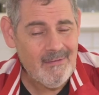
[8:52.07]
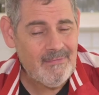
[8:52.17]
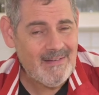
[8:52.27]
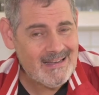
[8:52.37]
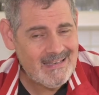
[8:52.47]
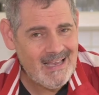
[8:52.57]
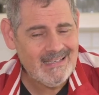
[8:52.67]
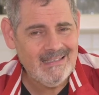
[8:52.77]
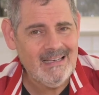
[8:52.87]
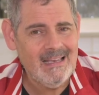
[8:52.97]
a
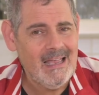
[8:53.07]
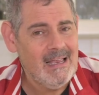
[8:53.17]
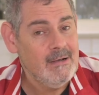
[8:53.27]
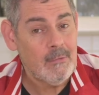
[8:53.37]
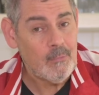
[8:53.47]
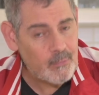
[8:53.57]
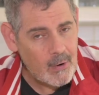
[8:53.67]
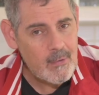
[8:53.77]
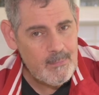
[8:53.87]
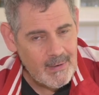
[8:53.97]
fantastic and
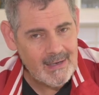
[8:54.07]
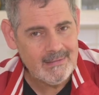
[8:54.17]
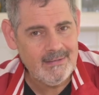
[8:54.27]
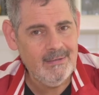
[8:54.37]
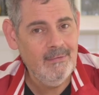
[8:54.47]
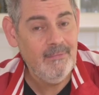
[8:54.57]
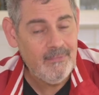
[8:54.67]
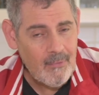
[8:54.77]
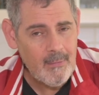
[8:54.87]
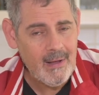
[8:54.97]
robust
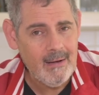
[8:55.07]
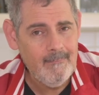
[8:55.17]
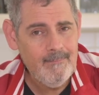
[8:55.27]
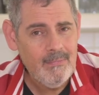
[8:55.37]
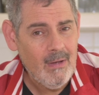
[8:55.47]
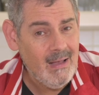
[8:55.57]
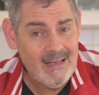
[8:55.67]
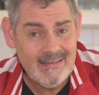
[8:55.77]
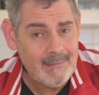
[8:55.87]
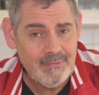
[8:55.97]
format,
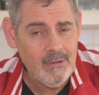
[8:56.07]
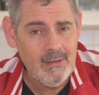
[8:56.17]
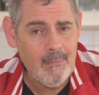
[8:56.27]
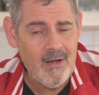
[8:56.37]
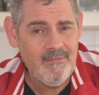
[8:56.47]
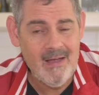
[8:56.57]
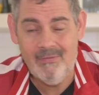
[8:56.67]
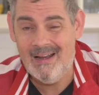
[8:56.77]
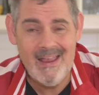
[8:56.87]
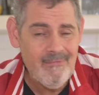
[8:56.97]
it's absolutely my
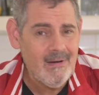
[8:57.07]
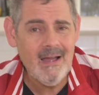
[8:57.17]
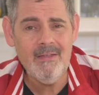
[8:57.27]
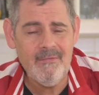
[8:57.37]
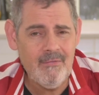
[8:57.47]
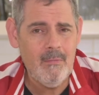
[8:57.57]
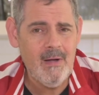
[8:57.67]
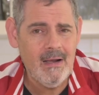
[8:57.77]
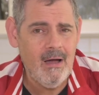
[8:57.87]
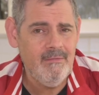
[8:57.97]
favorite. Every other
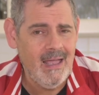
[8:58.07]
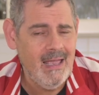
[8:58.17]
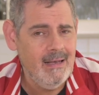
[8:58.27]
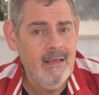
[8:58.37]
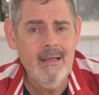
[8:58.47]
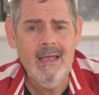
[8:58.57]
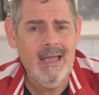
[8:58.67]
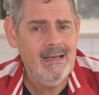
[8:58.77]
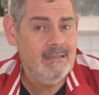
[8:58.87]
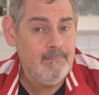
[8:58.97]
format I've had,
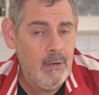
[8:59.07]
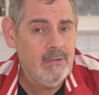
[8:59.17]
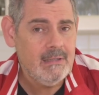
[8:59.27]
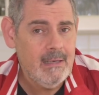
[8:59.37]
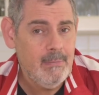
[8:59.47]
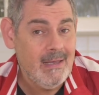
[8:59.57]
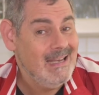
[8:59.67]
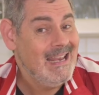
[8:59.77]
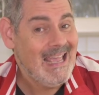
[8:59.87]
and it's mostly been